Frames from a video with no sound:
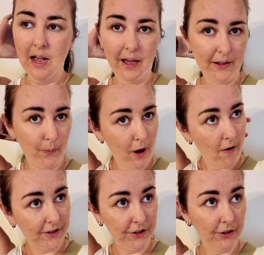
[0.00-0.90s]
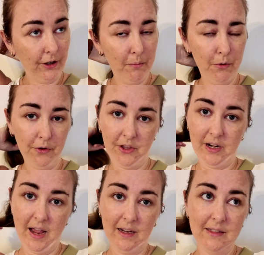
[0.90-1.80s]
I think we are actually just going to book the
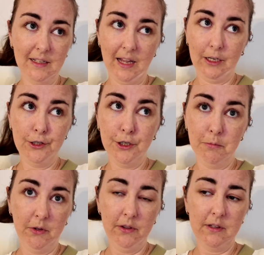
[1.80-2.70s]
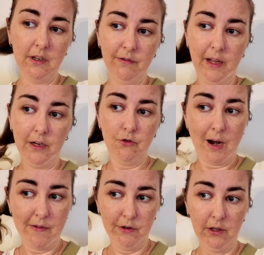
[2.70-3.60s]
next like 2 months of like
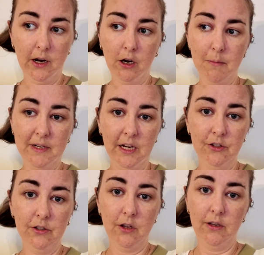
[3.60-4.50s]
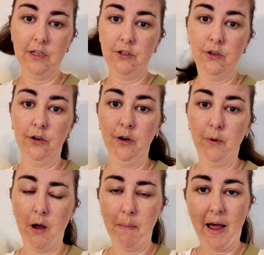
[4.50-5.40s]
travel and accommodation so that it's done and
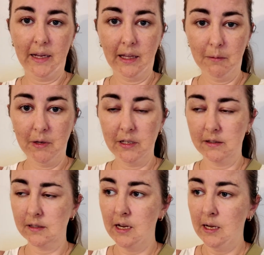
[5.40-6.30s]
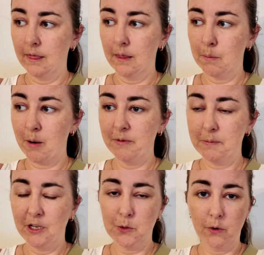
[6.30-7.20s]
we're not panicking, because the problem is
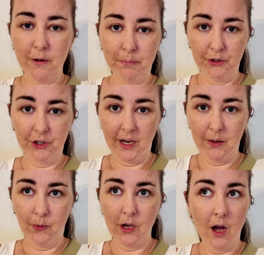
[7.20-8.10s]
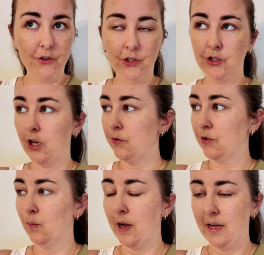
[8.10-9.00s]
because we're on a budget, we can't just go
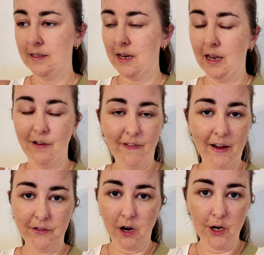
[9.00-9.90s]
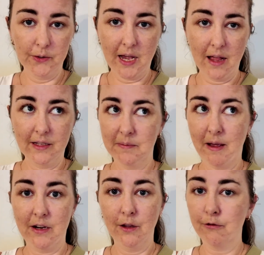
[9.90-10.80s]
somewhere and stay in like a 5-star hotel and
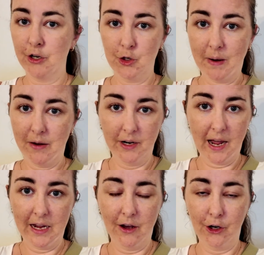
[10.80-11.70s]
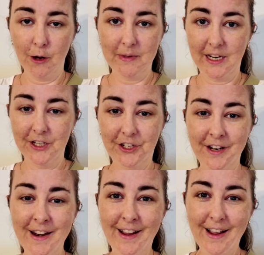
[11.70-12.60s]
spend £300 a night on accommodation.